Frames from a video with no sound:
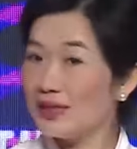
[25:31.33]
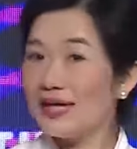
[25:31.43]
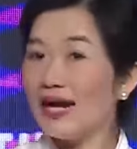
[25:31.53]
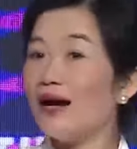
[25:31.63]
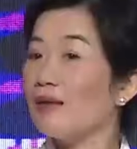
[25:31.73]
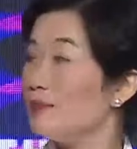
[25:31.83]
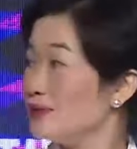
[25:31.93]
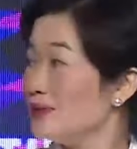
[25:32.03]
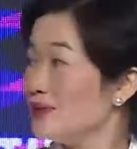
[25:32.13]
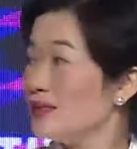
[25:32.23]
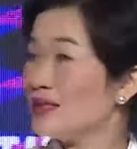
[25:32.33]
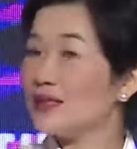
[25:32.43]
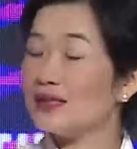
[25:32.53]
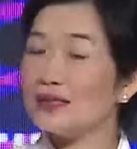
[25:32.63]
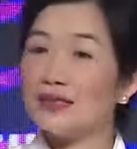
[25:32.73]
hub
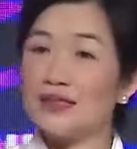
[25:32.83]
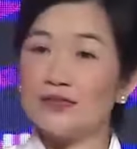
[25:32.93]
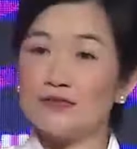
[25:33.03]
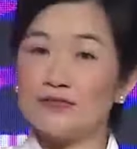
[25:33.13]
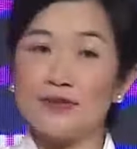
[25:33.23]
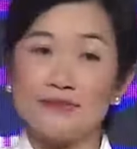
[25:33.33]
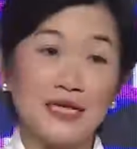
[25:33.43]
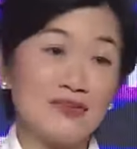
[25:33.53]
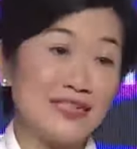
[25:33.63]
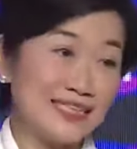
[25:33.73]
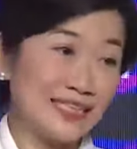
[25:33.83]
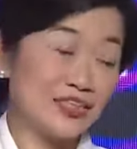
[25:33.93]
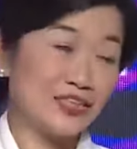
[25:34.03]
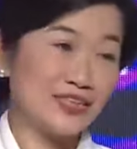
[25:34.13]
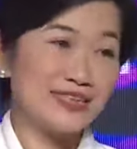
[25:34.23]
uh, of um, Southeast
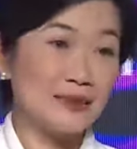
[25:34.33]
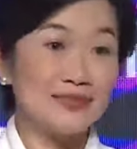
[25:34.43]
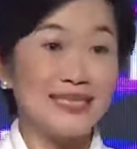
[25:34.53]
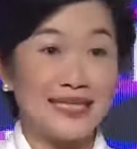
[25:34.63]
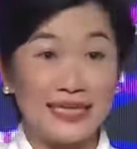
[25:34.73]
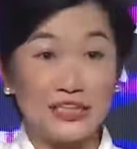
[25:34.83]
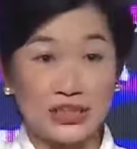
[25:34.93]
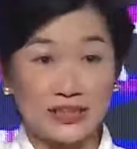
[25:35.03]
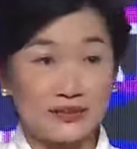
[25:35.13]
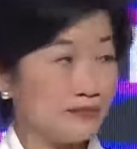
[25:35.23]
Asia and some say Asia.